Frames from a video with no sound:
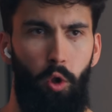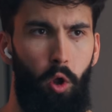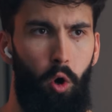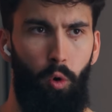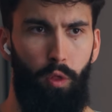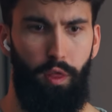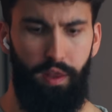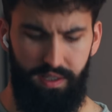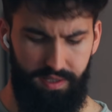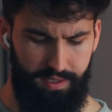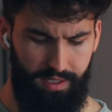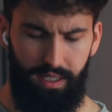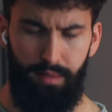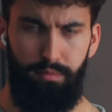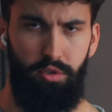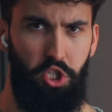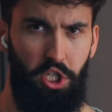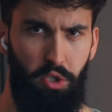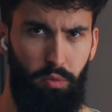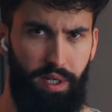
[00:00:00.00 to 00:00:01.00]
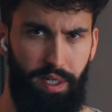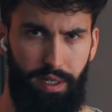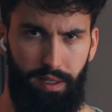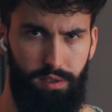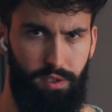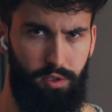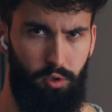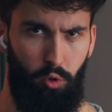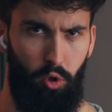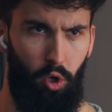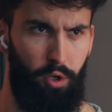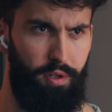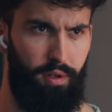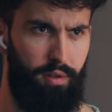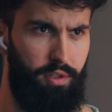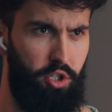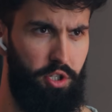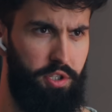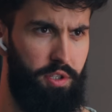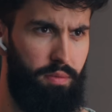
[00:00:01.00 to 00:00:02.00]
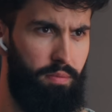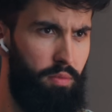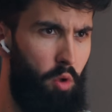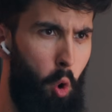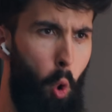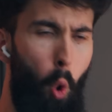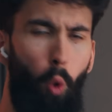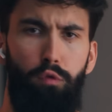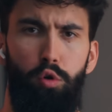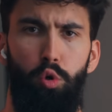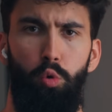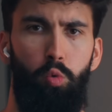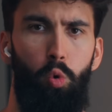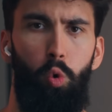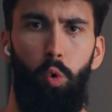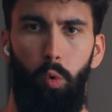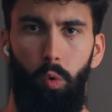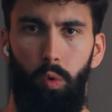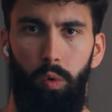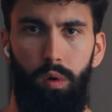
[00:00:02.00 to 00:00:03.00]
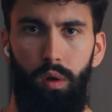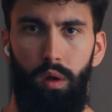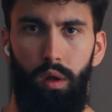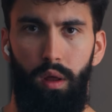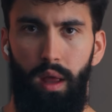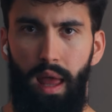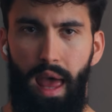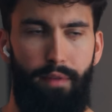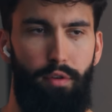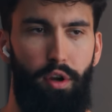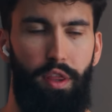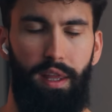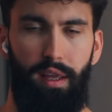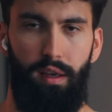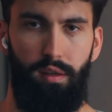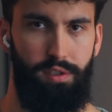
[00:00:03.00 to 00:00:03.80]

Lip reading: no, these EMG readings do not just overrule everything